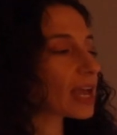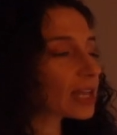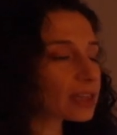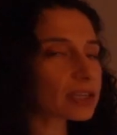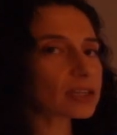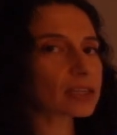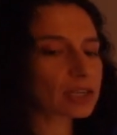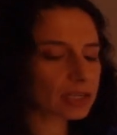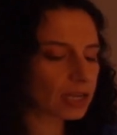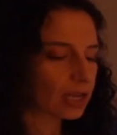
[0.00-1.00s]
and
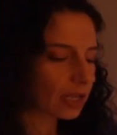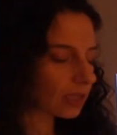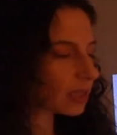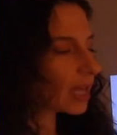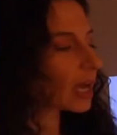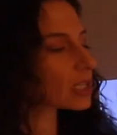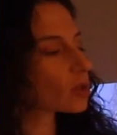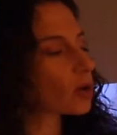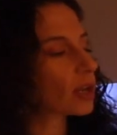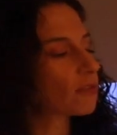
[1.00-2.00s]
indeed the
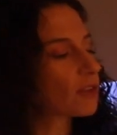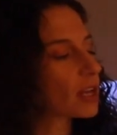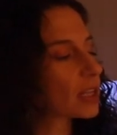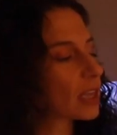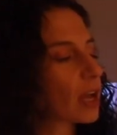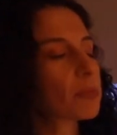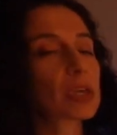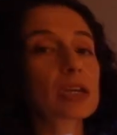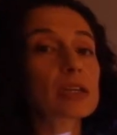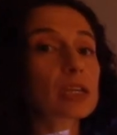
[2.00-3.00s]
diastolic filling time
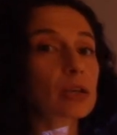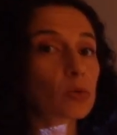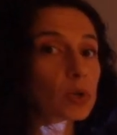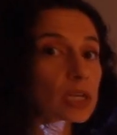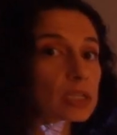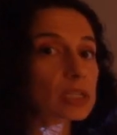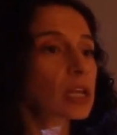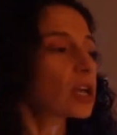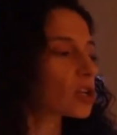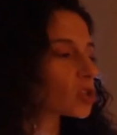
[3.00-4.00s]
here
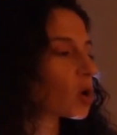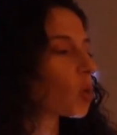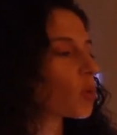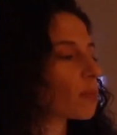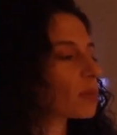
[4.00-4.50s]
decreases. So we